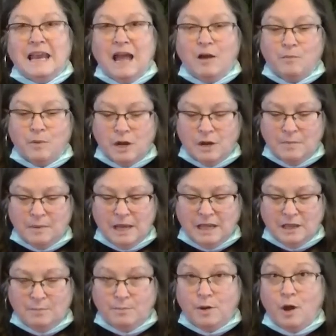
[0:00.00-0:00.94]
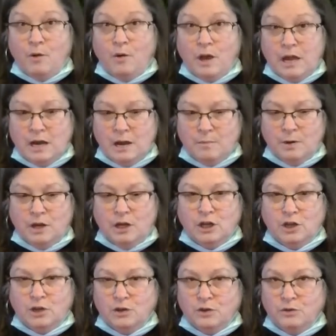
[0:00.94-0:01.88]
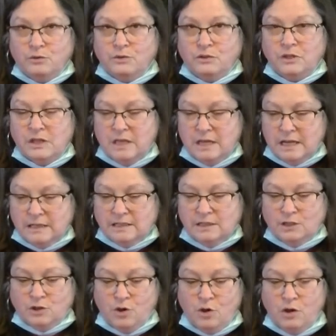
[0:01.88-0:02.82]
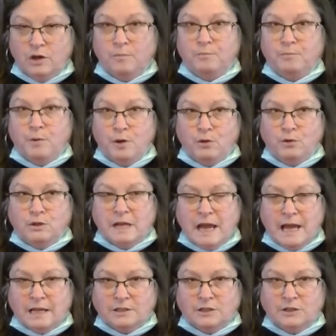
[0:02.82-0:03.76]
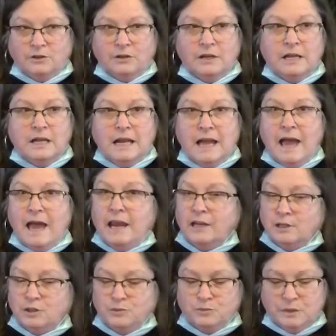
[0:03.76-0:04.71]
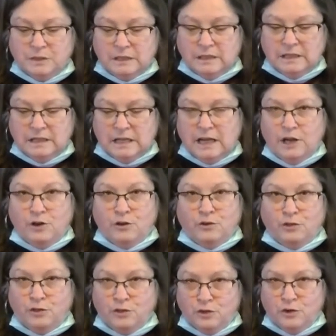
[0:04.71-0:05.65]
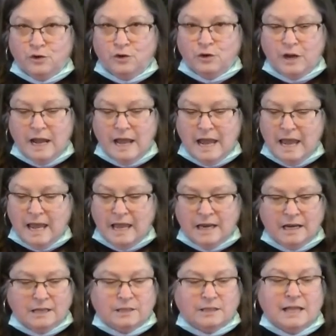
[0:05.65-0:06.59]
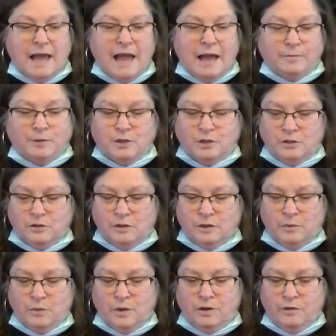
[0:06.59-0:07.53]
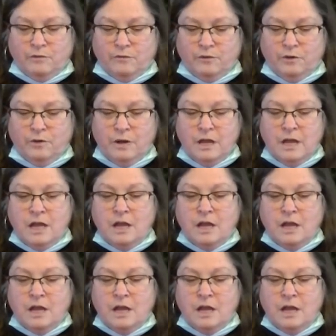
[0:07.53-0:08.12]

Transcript: now I'm going to make the bow and I'm going to use this. It's called a bow dazzler and it's really like your third hand. It's absolutely wonderful.